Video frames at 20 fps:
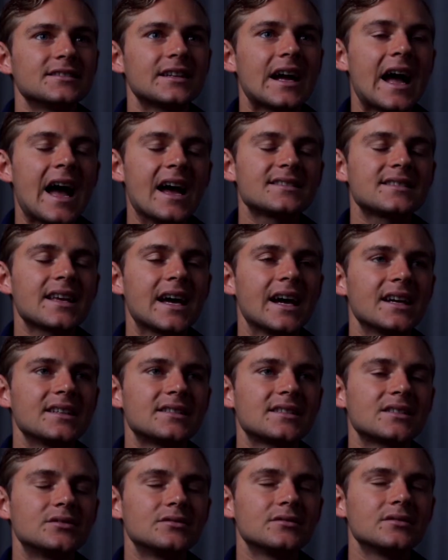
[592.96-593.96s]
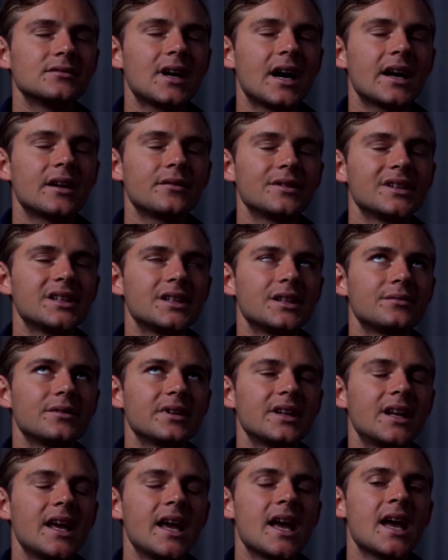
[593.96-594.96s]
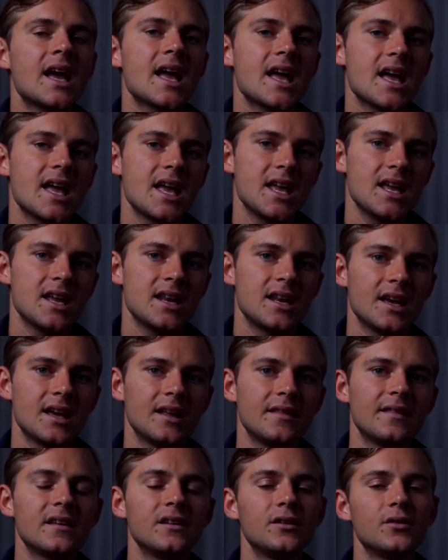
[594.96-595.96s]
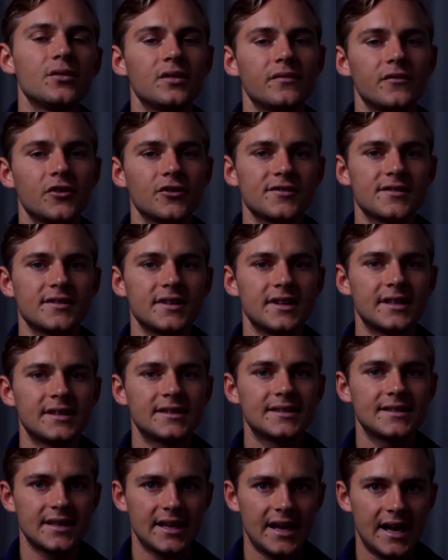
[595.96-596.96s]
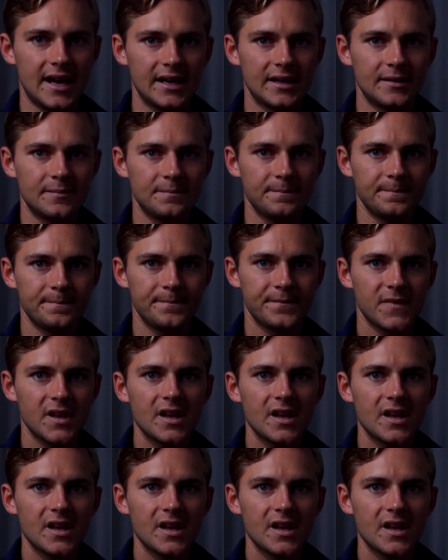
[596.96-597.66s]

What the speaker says: as high school, I really, really hated the university time.